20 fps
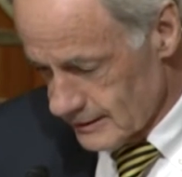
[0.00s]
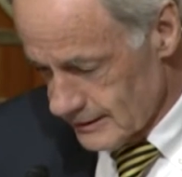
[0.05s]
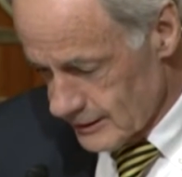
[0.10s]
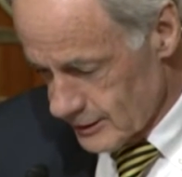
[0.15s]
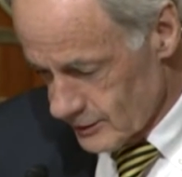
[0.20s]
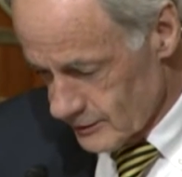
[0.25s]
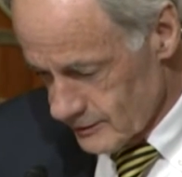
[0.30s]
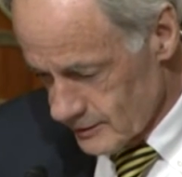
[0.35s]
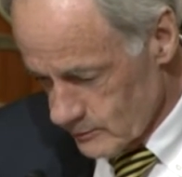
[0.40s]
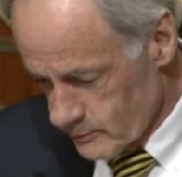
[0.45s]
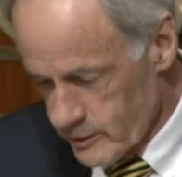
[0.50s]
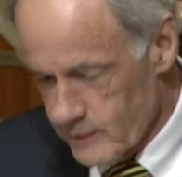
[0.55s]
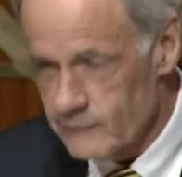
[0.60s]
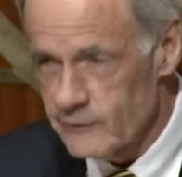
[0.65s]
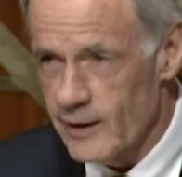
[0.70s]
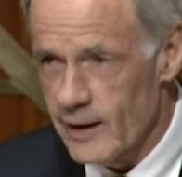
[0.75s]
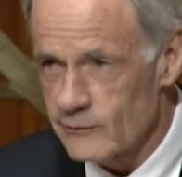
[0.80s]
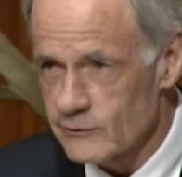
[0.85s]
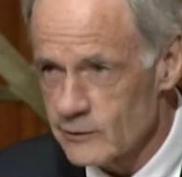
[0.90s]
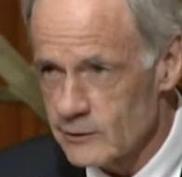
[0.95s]
And we have
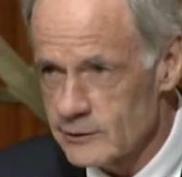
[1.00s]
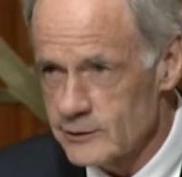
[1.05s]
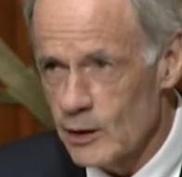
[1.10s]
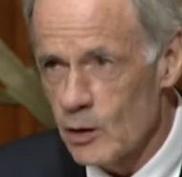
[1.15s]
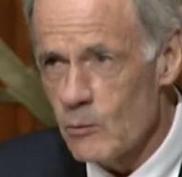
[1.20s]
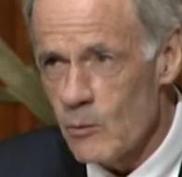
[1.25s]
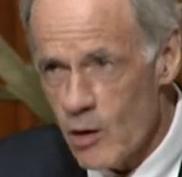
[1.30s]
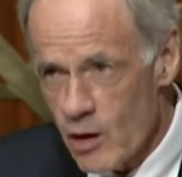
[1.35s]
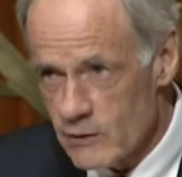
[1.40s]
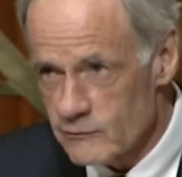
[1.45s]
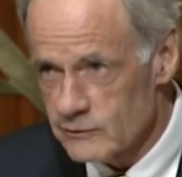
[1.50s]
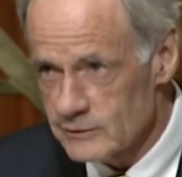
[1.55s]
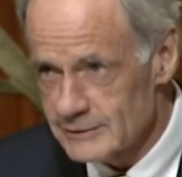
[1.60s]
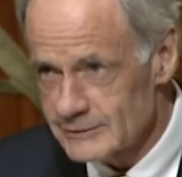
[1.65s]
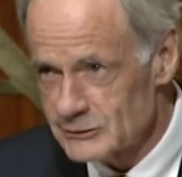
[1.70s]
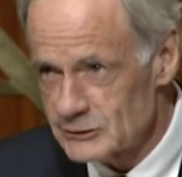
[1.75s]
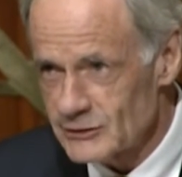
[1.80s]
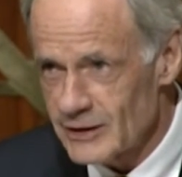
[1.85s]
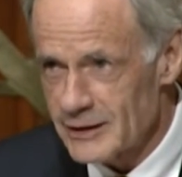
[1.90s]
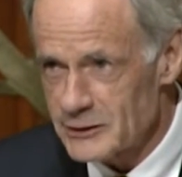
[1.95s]

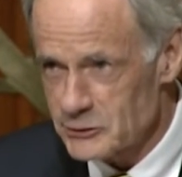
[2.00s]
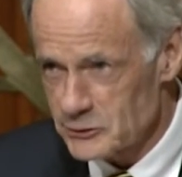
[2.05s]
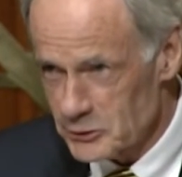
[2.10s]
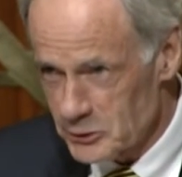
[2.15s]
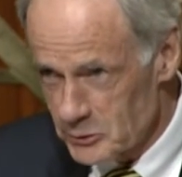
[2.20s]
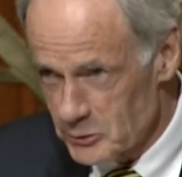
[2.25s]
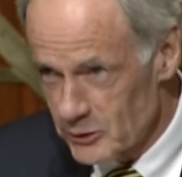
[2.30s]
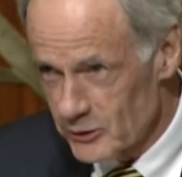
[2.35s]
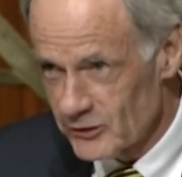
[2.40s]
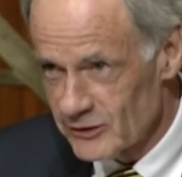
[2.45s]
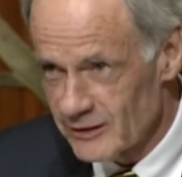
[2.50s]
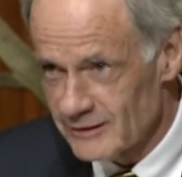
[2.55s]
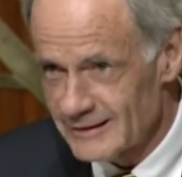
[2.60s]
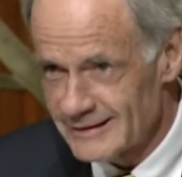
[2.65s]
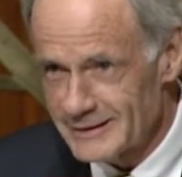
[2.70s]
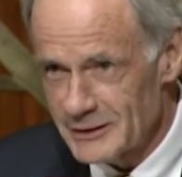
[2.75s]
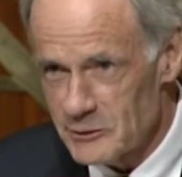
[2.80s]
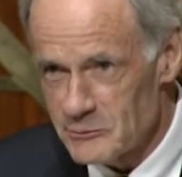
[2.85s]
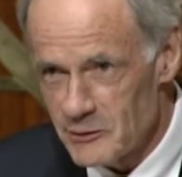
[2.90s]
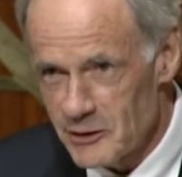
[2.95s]
Delmarvelous is actually a word on
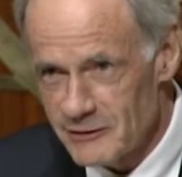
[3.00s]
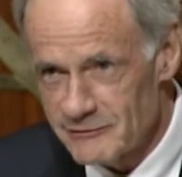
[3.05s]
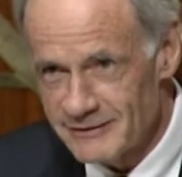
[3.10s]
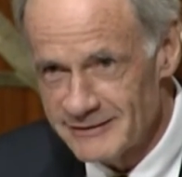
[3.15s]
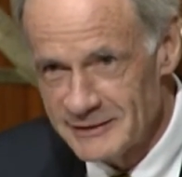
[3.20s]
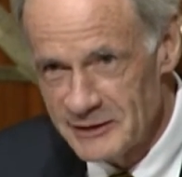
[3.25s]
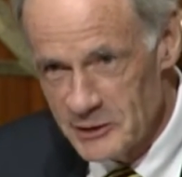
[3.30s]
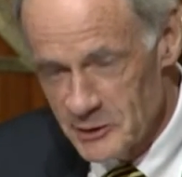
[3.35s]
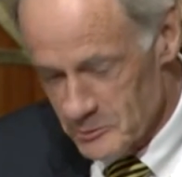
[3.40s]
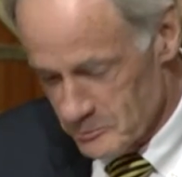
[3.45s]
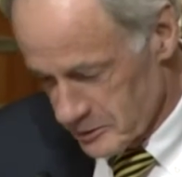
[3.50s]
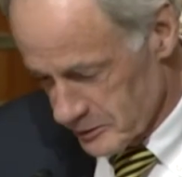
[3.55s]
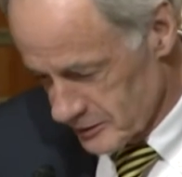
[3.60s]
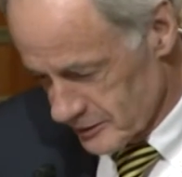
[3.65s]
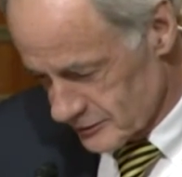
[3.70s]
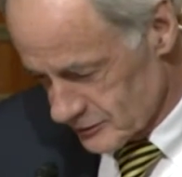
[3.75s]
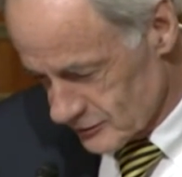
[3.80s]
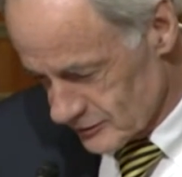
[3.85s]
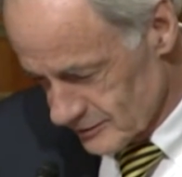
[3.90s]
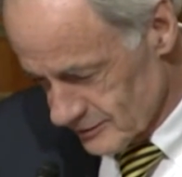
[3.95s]
the Delmarva
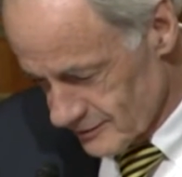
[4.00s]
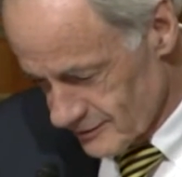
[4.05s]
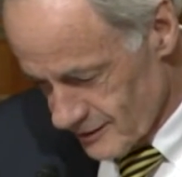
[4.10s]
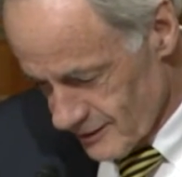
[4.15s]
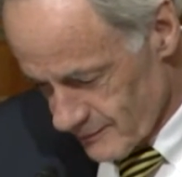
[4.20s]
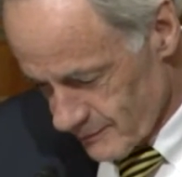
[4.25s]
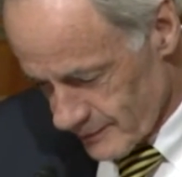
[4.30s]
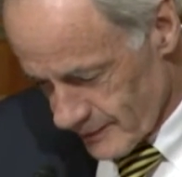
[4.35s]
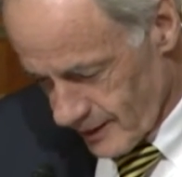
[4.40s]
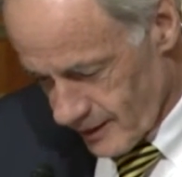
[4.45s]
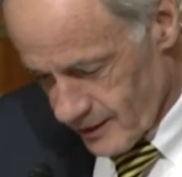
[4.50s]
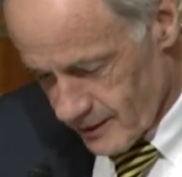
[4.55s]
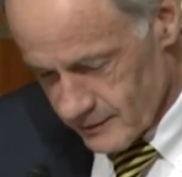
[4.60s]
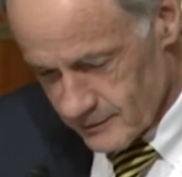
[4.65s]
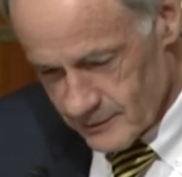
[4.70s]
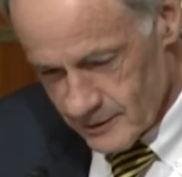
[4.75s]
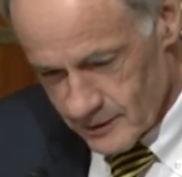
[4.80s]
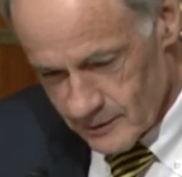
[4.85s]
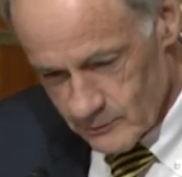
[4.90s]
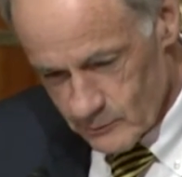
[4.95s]
Peninsula.
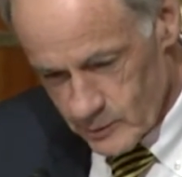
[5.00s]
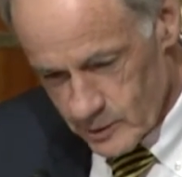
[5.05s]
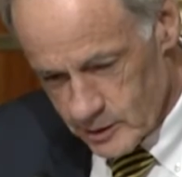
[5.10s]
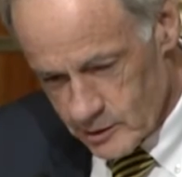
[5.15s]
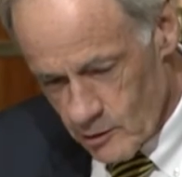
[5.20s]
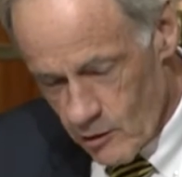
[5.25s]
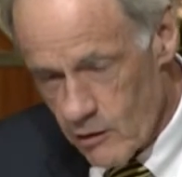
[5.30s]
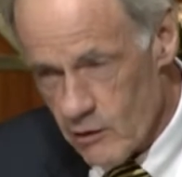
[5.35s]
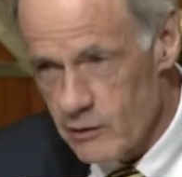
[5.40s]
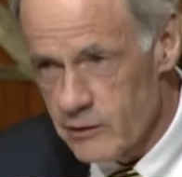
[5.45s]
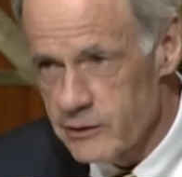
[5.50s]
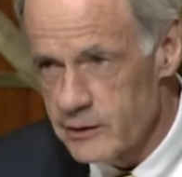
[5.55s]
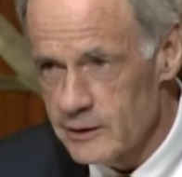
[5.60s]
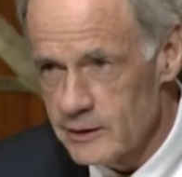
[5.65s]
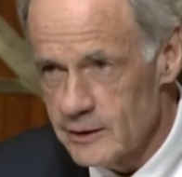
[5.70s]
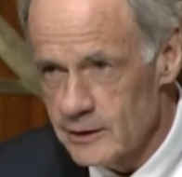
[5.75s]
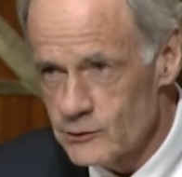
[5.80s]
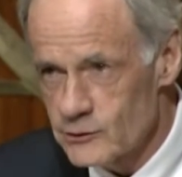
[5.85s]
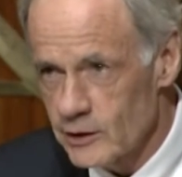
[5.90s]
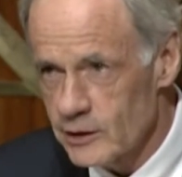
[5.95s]
And we call
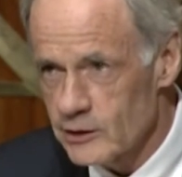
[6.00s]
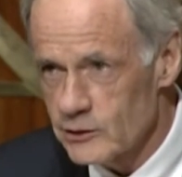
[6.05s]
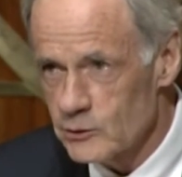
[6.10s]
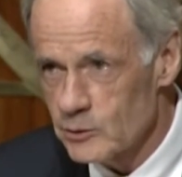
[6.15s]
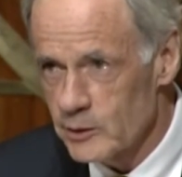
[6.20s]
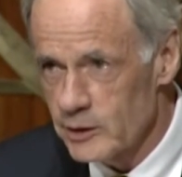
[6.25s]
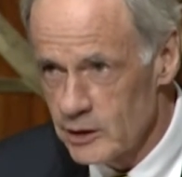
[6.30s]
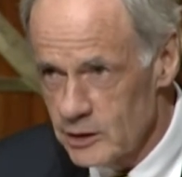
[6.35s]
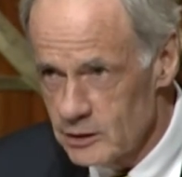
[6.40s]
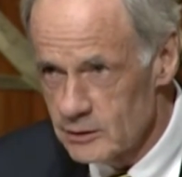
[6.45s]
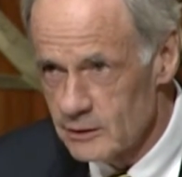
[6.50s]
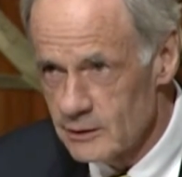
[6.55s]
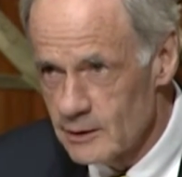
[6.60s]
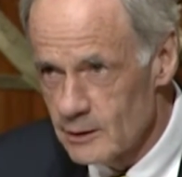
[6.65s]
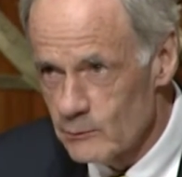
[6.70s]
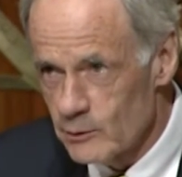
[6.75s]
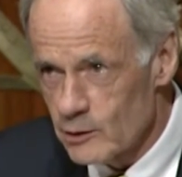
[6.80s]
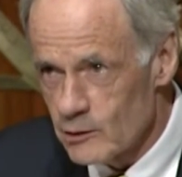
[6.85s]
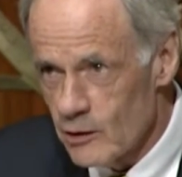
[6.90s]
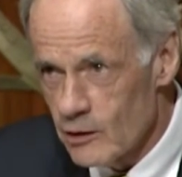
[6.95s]
the chickens we eat,
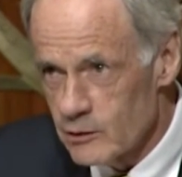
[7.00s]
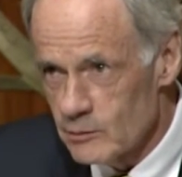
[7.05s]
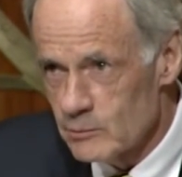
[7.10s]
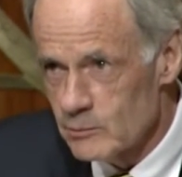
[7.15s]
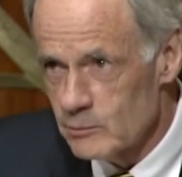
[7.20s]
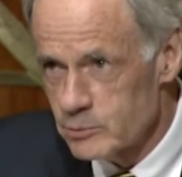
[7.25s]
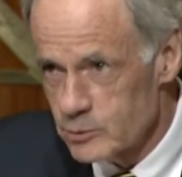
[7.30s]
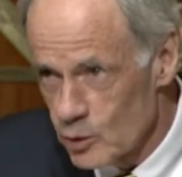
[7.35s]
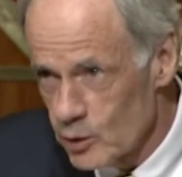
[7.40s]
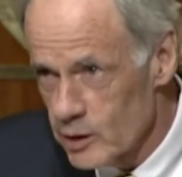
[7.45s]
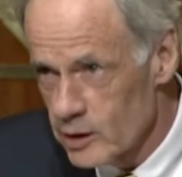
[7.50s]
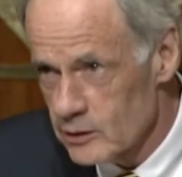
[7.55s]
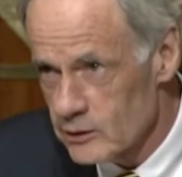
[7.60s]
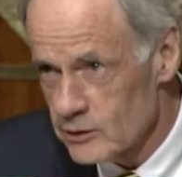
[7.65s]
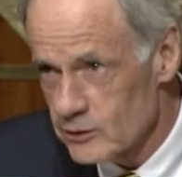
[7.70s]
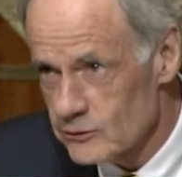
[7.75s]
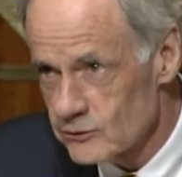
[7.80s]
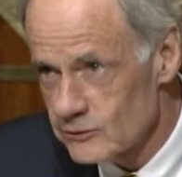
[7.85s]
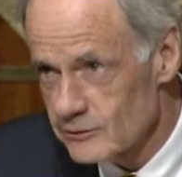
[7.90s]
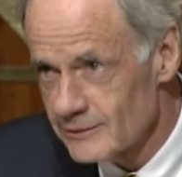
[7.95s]
we call them
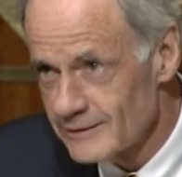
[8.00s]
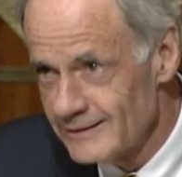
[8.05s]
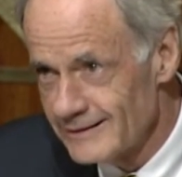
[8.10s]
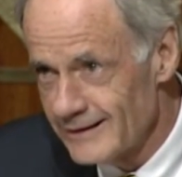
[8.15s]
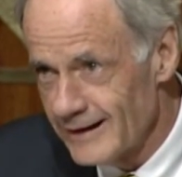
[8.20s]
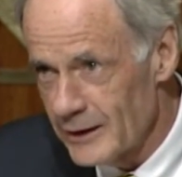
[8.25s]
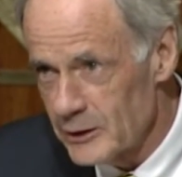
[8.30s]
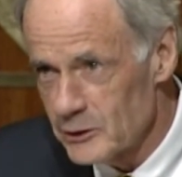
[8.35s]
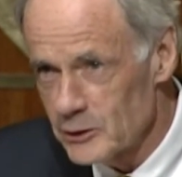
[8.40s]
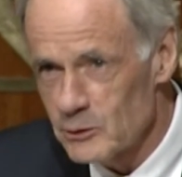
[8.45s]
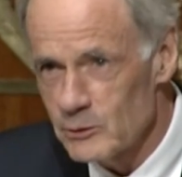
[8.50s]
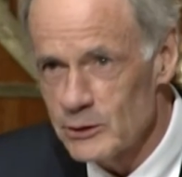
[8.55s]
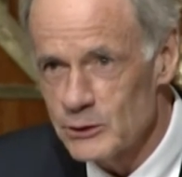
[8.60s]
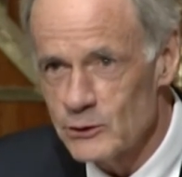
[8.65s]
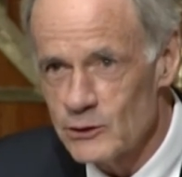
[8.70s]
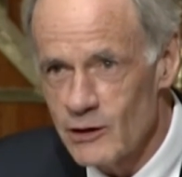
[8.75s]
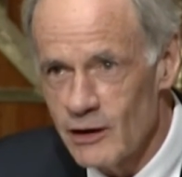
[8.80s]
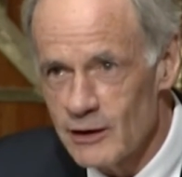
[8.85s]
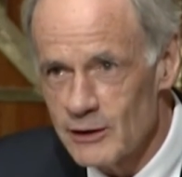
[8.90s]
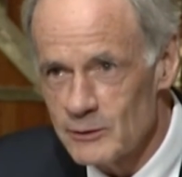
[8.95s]
broilers. I don't know what
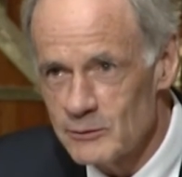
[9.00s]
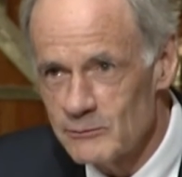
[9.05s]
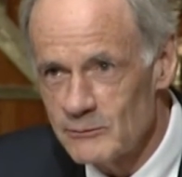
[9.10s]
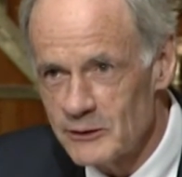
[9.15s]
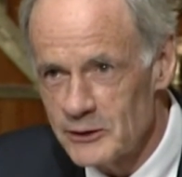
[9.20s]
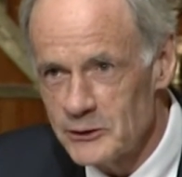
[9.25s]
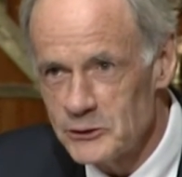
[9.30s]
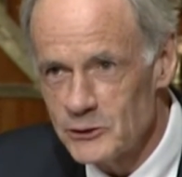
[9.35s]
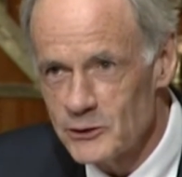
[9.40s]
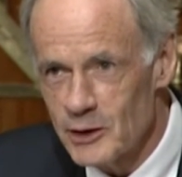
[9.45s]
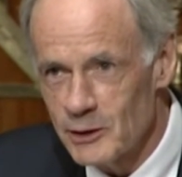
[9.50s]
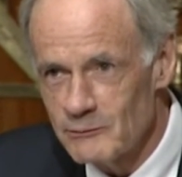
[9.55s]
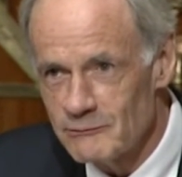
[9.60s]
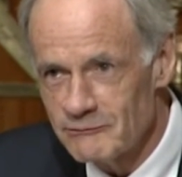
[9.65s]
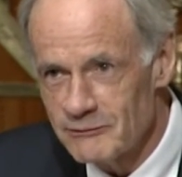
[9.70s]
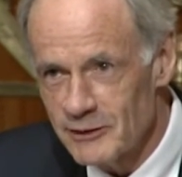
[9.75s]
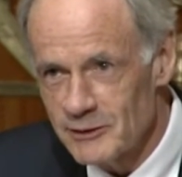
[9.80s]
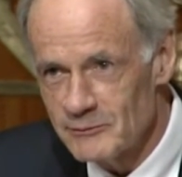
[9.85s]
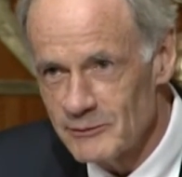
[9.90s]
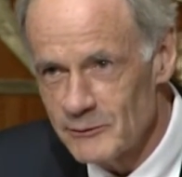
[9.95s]
you call them, where you come
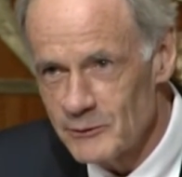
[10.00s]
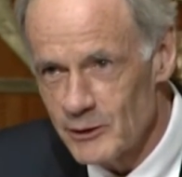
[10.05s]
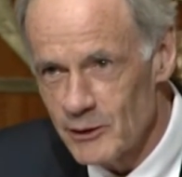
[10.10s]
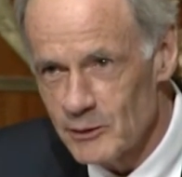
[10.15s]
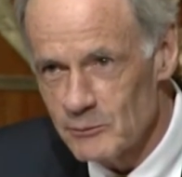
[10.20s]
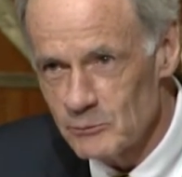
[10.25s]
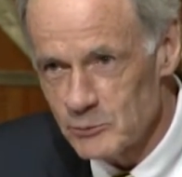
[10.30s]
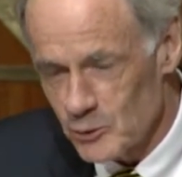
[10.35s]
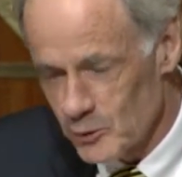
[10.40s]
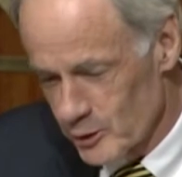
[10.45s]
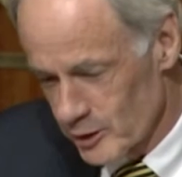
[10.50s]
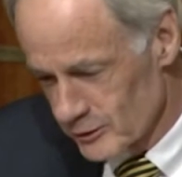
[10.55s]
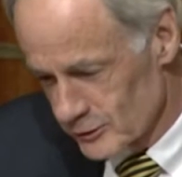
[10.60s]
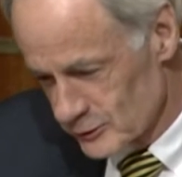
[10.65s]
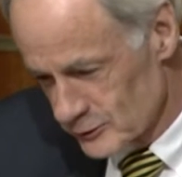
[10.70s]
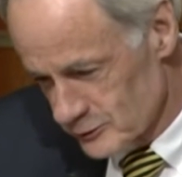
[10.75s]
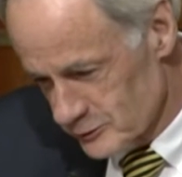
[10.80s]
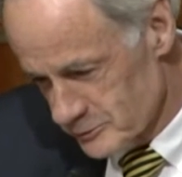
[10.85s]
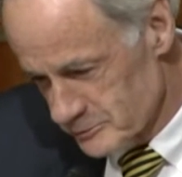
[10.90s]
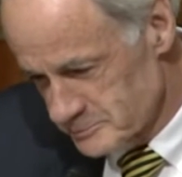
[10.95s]
from, but we call them
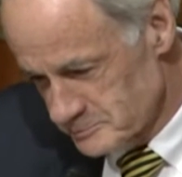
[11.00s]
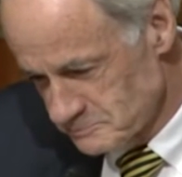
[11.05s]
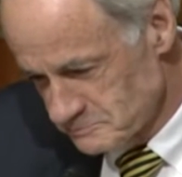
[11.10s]
broilers.